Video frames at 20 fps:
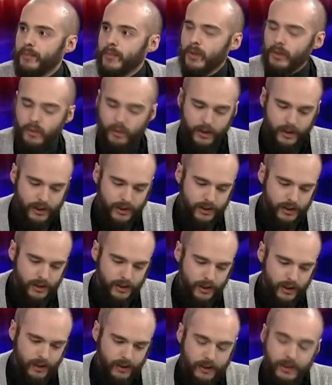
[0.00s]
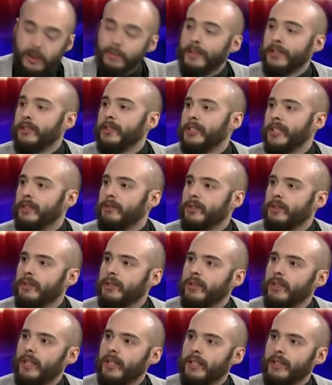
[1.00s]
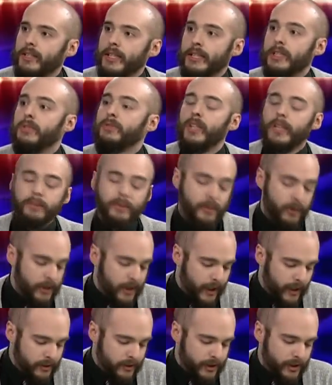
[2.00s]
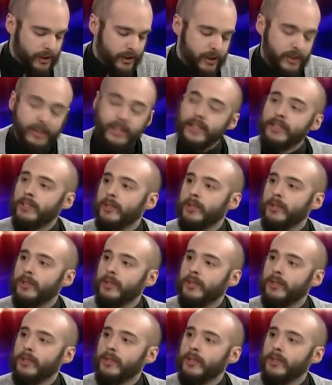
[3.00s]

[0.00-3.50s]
was Inspector General testified before Congress and said,